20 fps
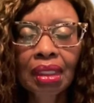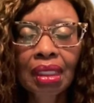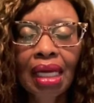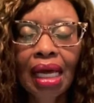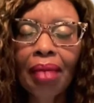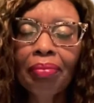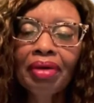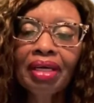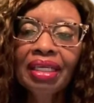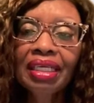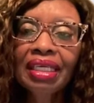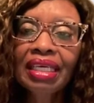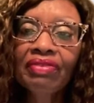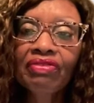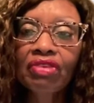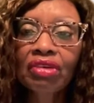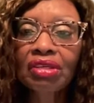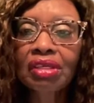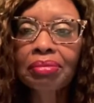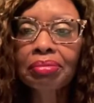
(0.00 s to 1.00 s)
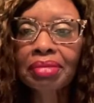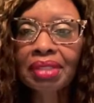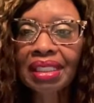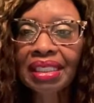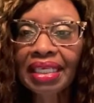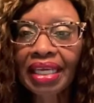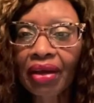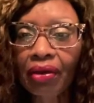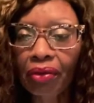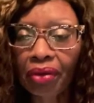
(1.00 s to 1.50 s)
I'm going to give you some
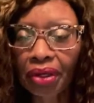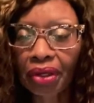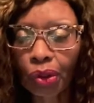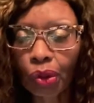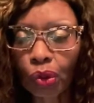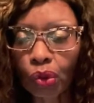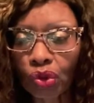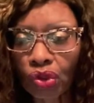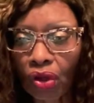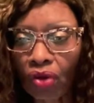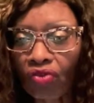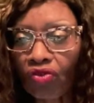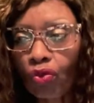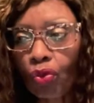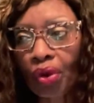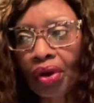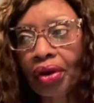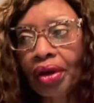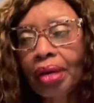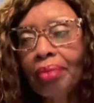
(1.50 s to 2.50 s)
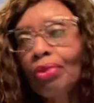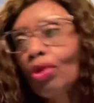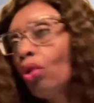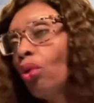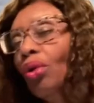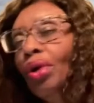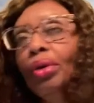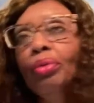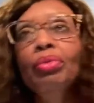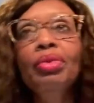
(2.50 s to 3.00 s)
scenarios of where I'm
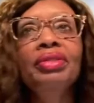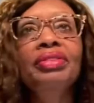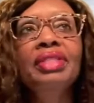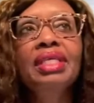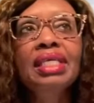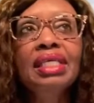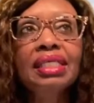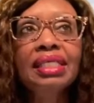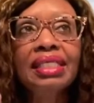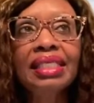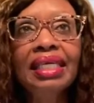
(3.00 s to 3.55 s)
going with this